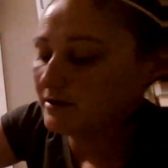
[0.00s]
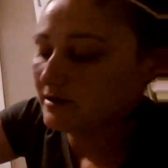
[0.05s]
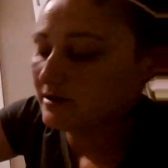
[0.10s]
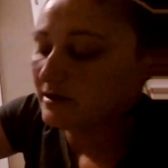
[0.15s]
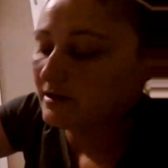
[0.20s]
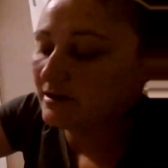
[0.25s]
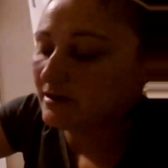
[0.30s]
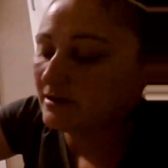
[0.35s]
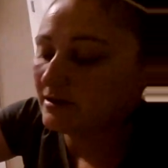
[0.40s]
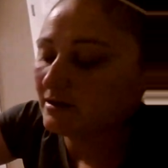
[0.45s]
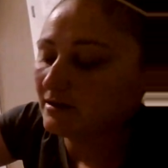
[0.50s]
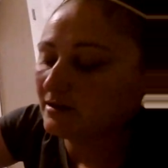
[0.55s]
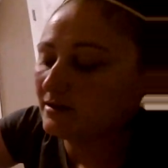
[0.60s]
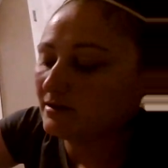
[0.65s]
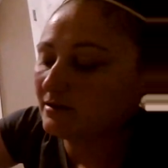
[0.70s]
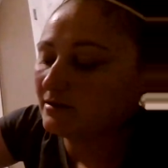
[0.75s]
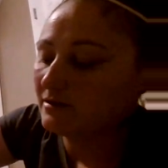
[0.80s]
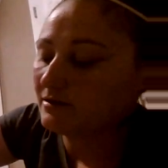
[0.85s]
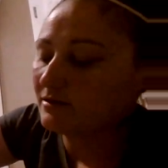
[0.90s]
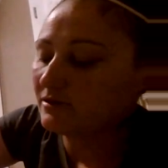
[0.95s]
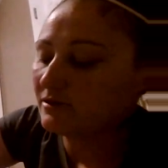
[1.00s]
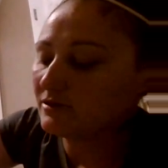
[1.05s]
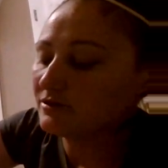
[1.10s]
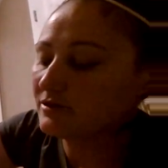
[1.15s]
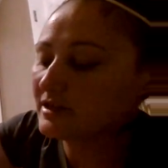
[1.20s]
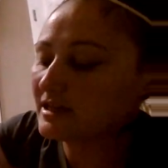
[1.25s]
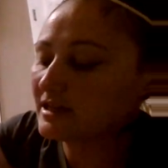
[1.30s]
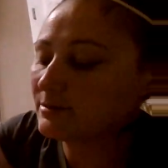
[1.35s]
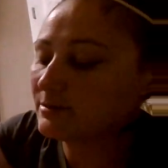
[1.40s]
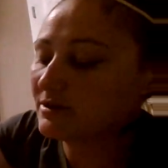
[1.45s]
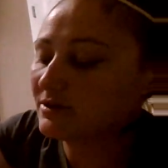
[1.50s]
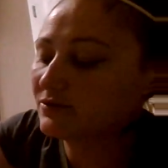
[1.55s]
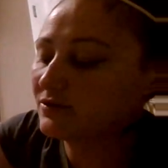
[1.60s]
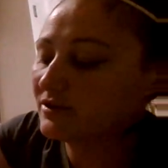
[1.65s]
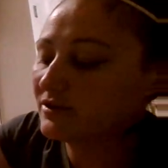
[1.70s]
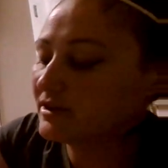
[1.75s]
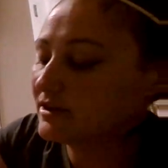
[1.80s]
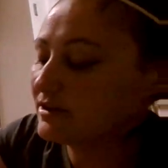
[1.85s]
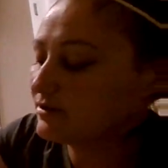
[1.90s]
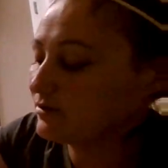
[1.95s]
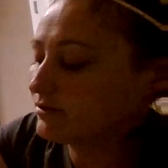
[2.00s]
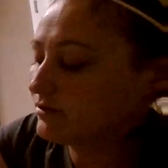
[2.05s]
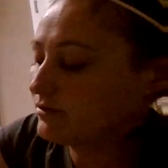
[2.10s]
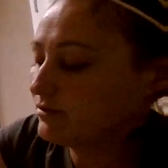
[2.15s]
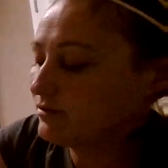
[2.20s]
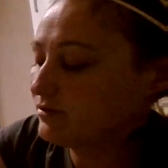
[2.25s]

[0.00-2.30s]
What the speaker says: And do a little dabbing for the heel.